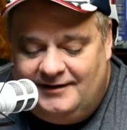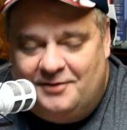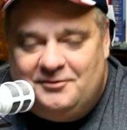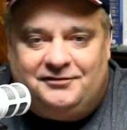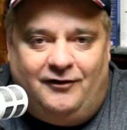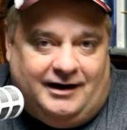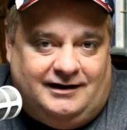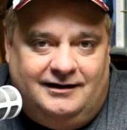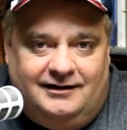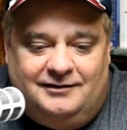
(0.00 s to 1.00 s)
It was fun.
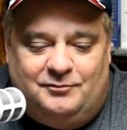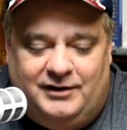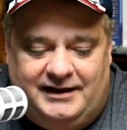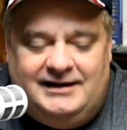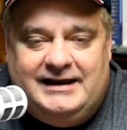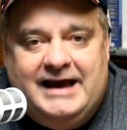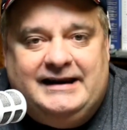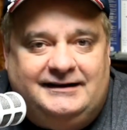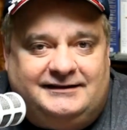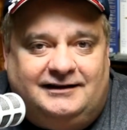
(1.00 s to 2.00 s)
But in the
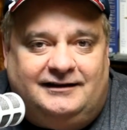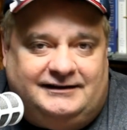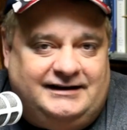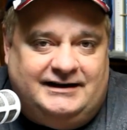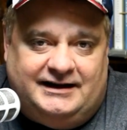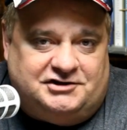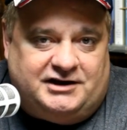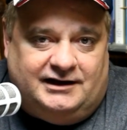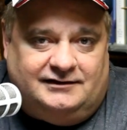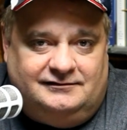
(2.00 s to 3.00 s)
end, he's still a teenage
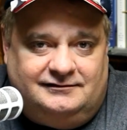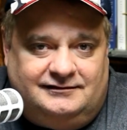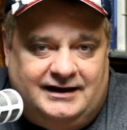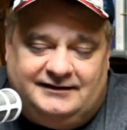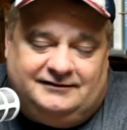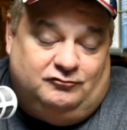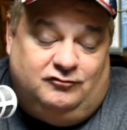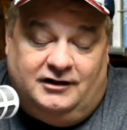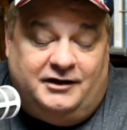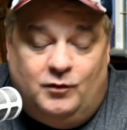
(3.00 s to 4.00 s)
kid. That's
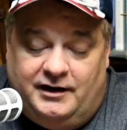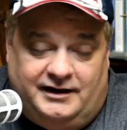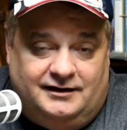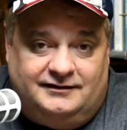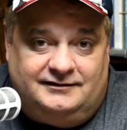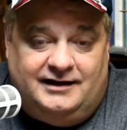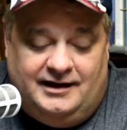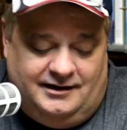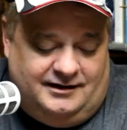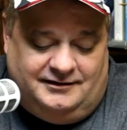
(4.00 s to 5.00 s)
really what he is.
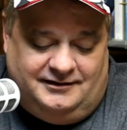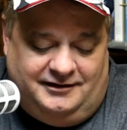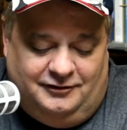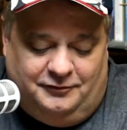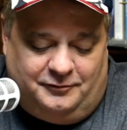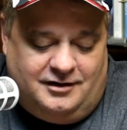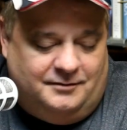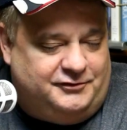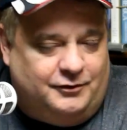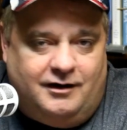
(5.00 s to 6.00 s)
And he'll
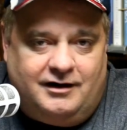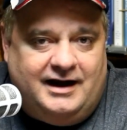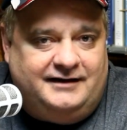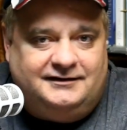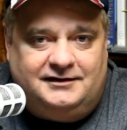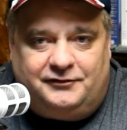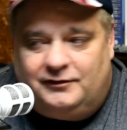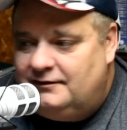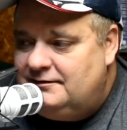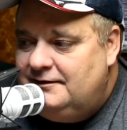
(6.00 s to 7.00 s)
come through all kinds of
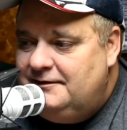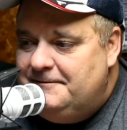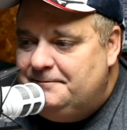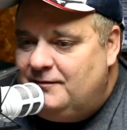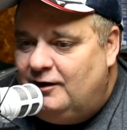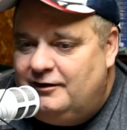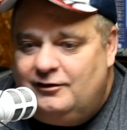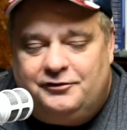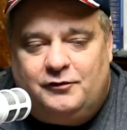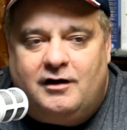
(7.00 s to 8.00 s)
different, or he'll
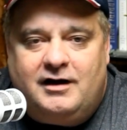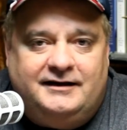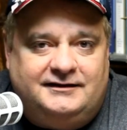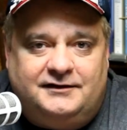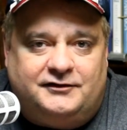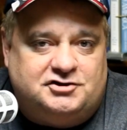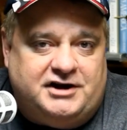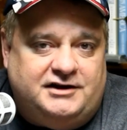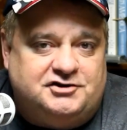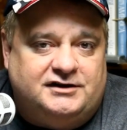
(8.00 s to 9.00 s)
go through all kinds of different
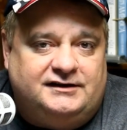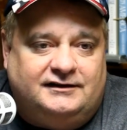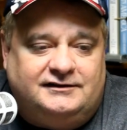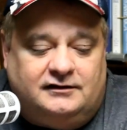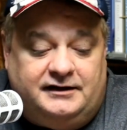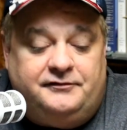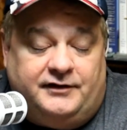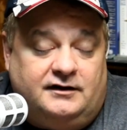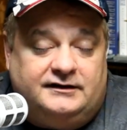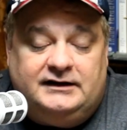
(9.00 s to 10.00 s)
changes until he
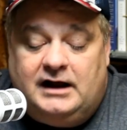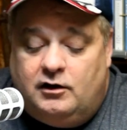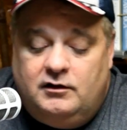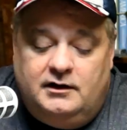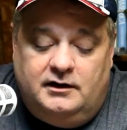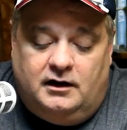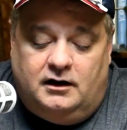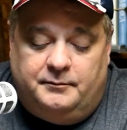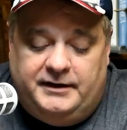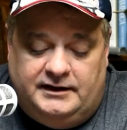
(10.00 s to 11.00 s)
figures it out.
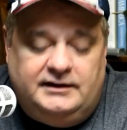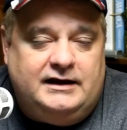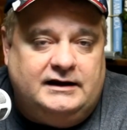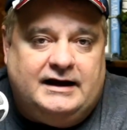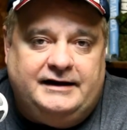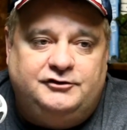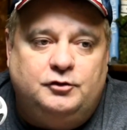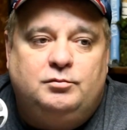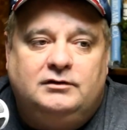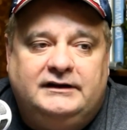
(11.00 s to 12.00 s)
Um, in the end, I
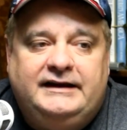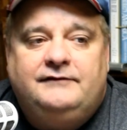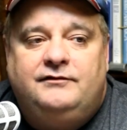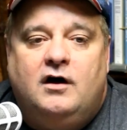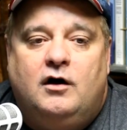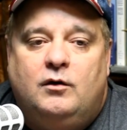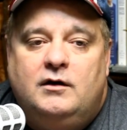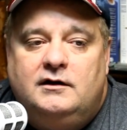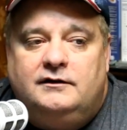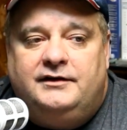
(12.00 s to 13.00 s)
do believe, though,
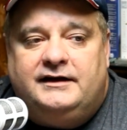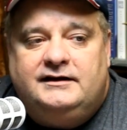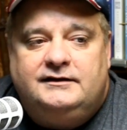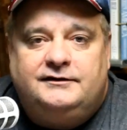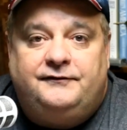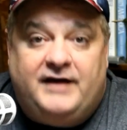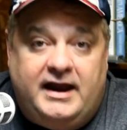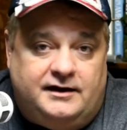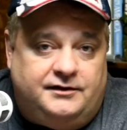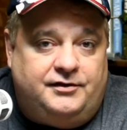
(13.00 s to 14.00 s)
that his
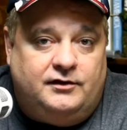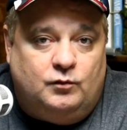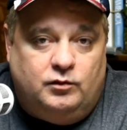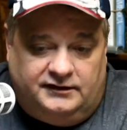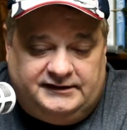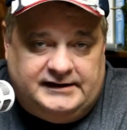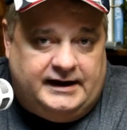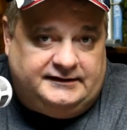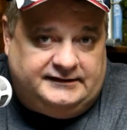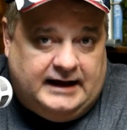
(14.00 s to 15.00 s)
faith will
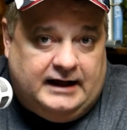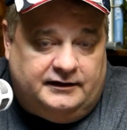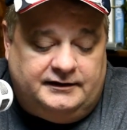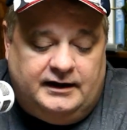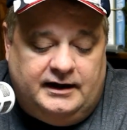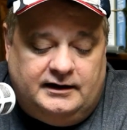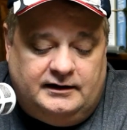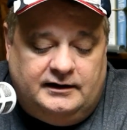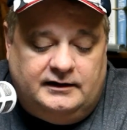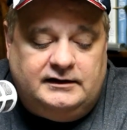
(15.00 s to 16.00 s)
stay solid.
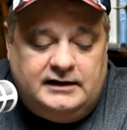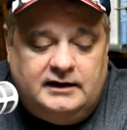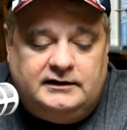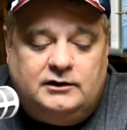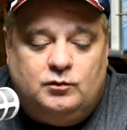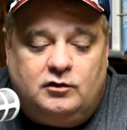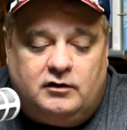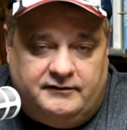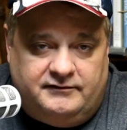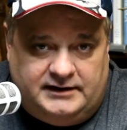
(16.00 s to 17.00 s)
And in the end, he will
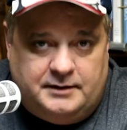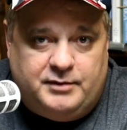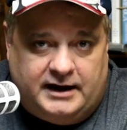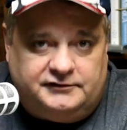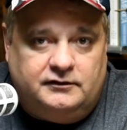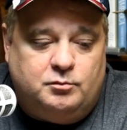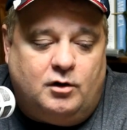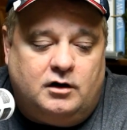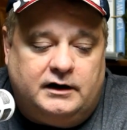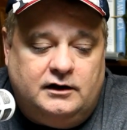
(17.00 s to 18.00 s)
gravitate back to the
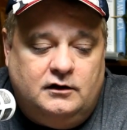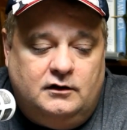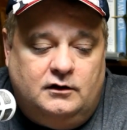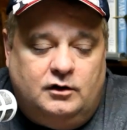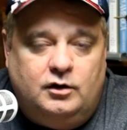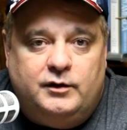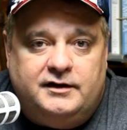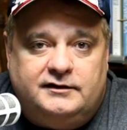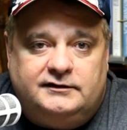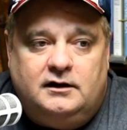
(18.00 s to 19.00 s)
party who
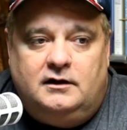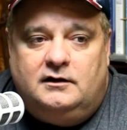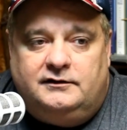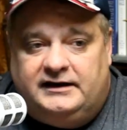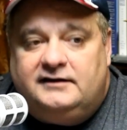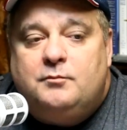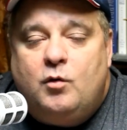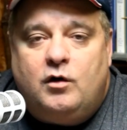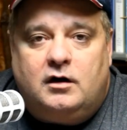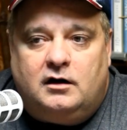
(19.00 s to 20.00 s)
is... that is
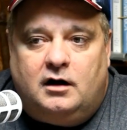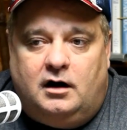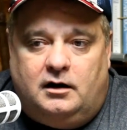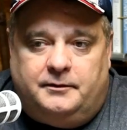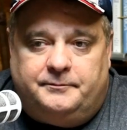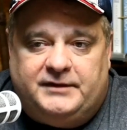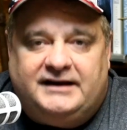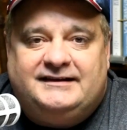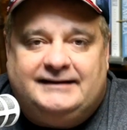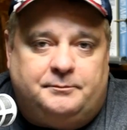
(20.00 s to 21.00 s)
more um,
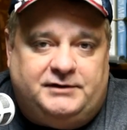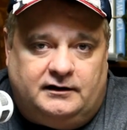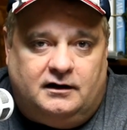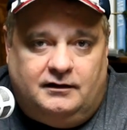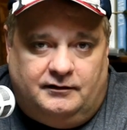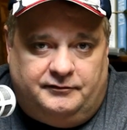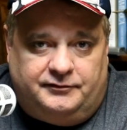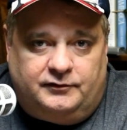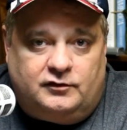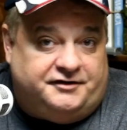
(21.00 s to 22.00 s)
accepting
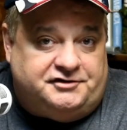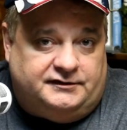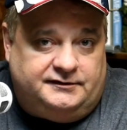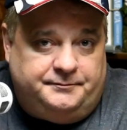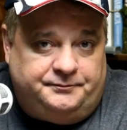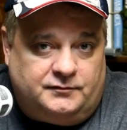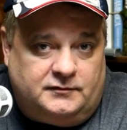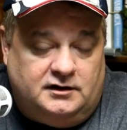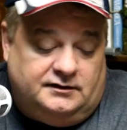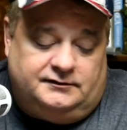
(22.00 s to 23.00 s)
of Christians,
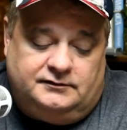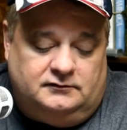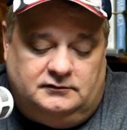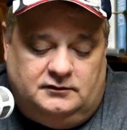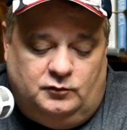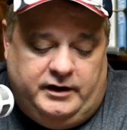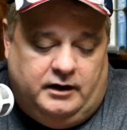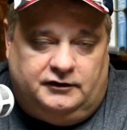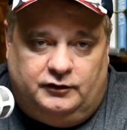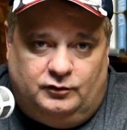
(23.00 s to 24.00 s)
because we
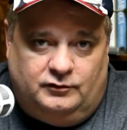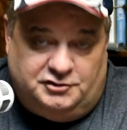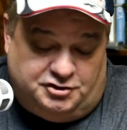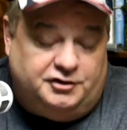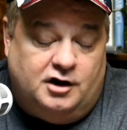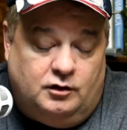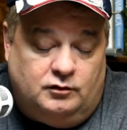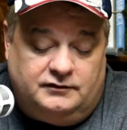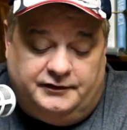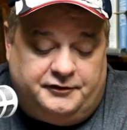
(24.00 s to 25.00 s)
all know, should
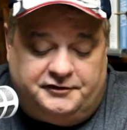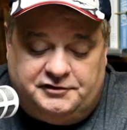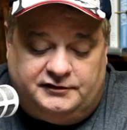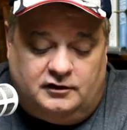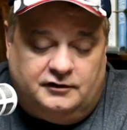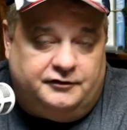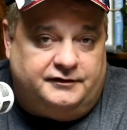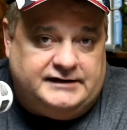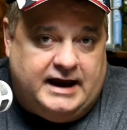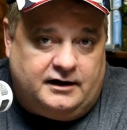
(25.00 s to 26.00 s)
know, that Christians are under
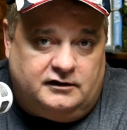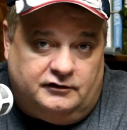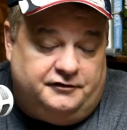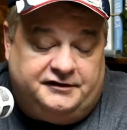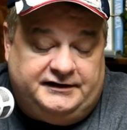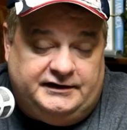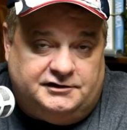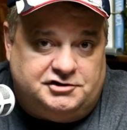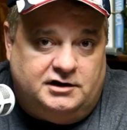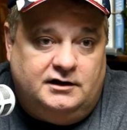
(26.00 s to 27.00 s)
attack, they're under
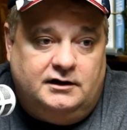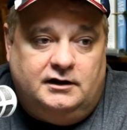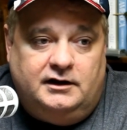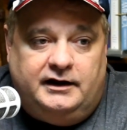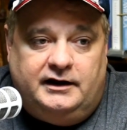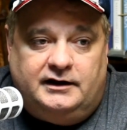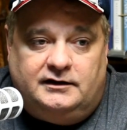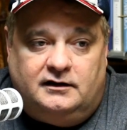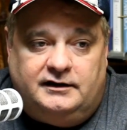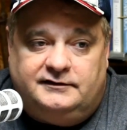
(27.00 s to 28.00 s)
siege, and
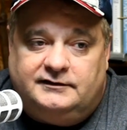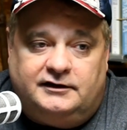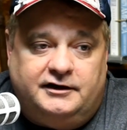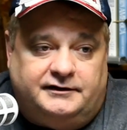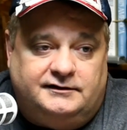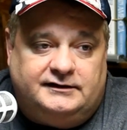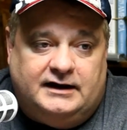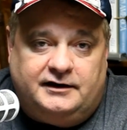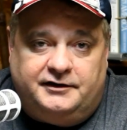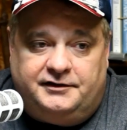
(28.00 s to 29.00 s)
uh, it isn't good. It's
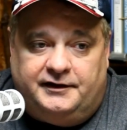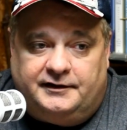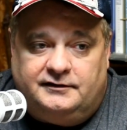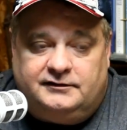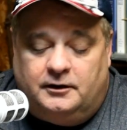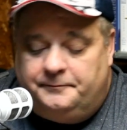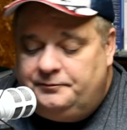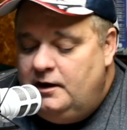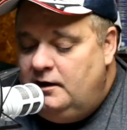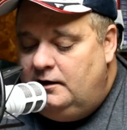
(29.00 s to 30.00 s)
not a good thing. So,
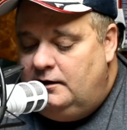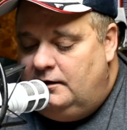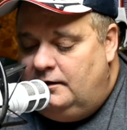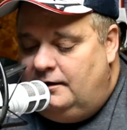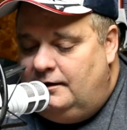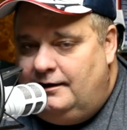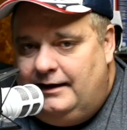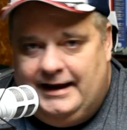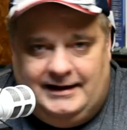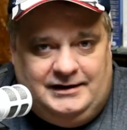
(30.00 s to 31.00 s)

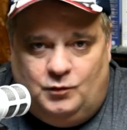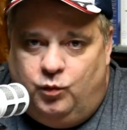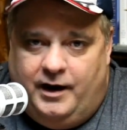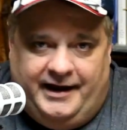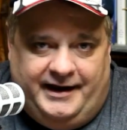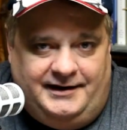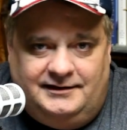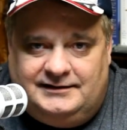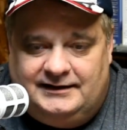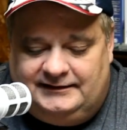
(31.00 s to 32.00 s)
anyway,
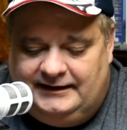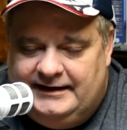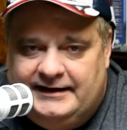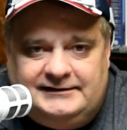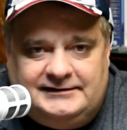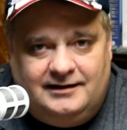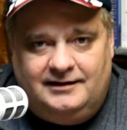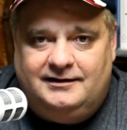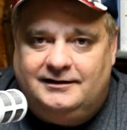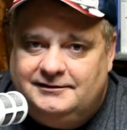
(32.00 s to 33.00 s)
that's it.
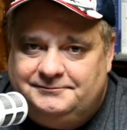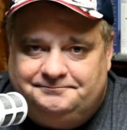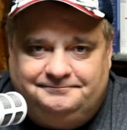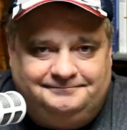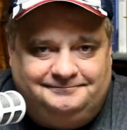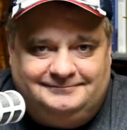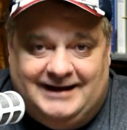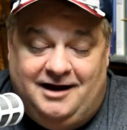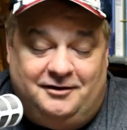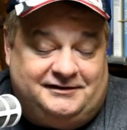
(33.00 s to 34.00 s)

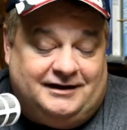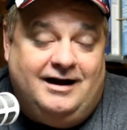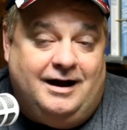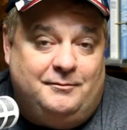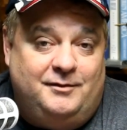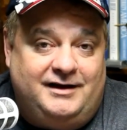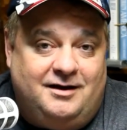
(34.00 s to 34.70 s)
I don't know. So I'm gonna be